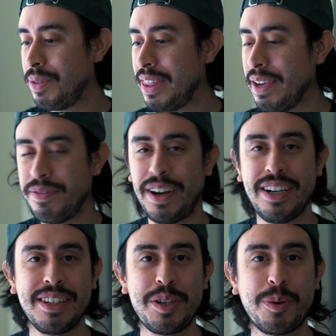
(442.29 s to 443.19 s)
They
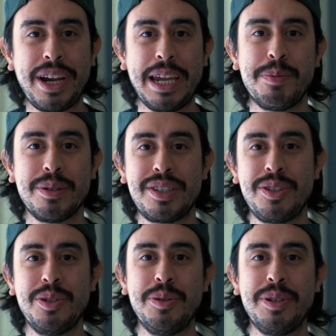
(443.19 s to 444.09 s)
finally were able
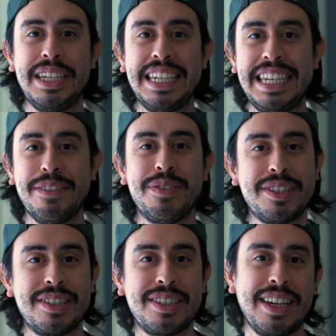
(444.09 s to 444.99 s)
to give
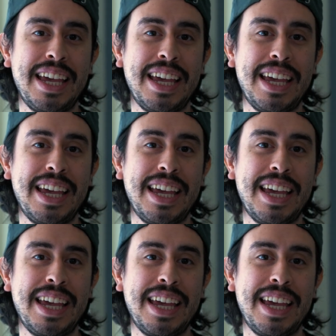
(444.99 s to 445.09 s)
us